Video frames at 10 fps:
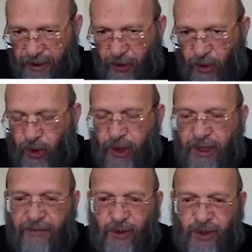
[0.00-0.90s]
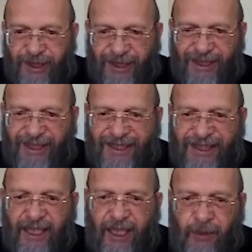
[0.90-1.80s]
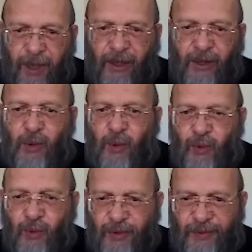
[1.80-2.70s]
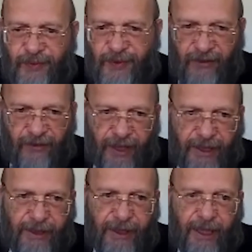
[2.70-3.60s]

So you don't have to think about the event.